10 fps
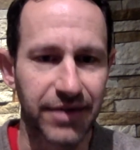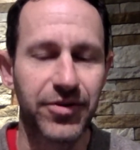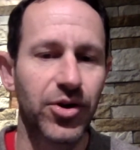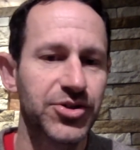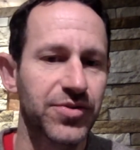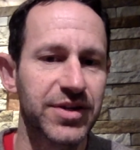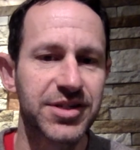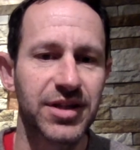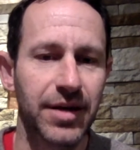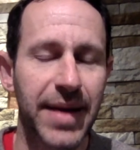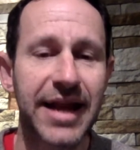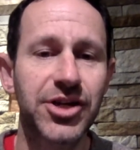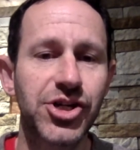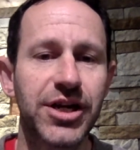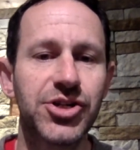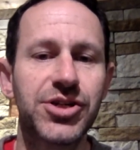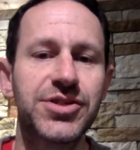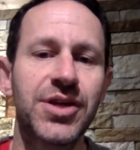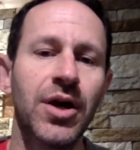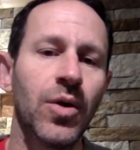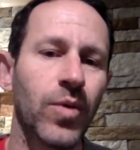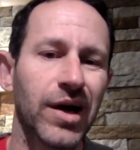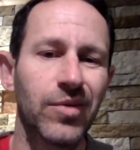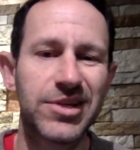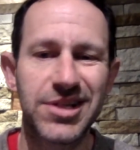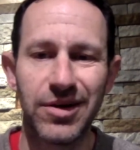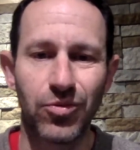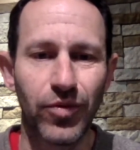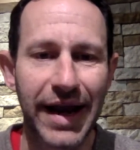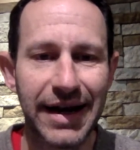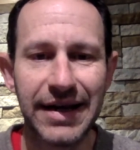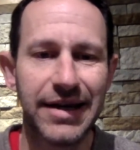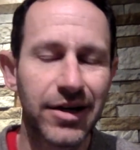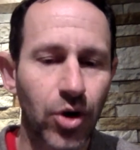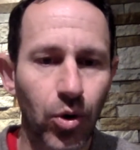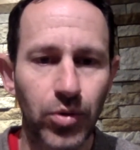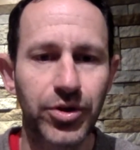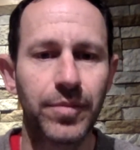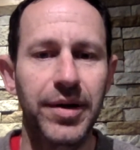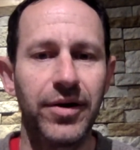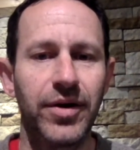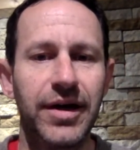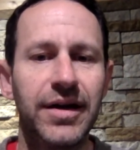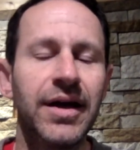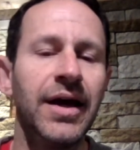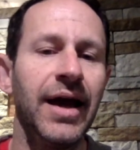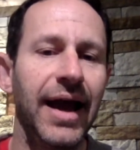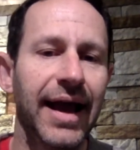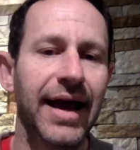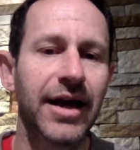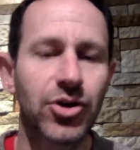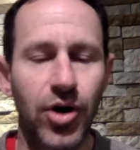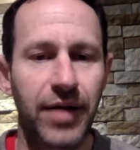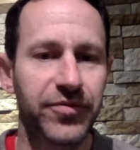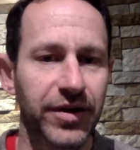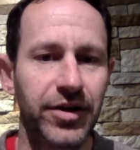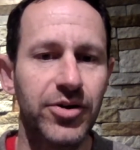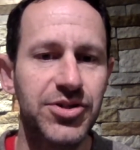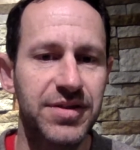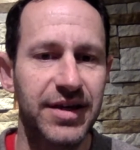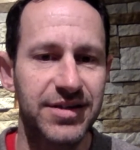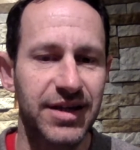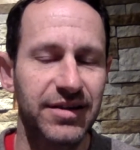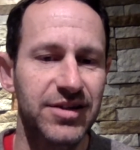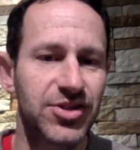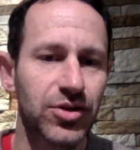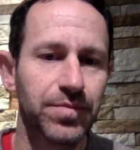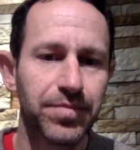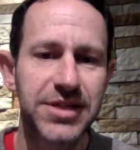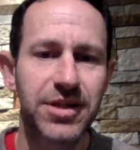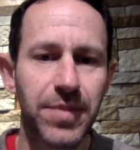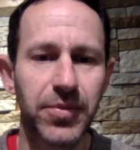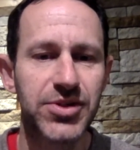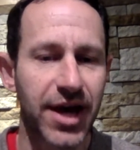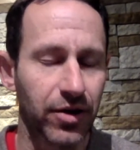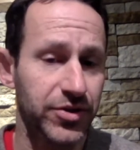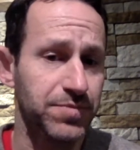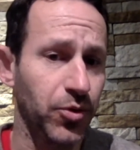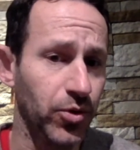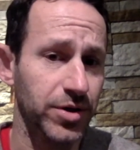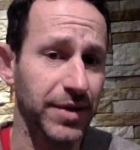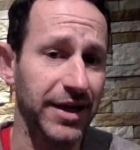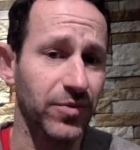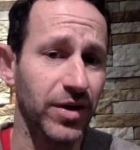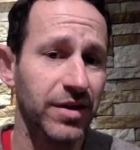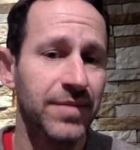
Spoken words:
There are also these climatic changes where we see a rainy, colder period and crop failures and things like this. So basically, people's health is poor to begin with.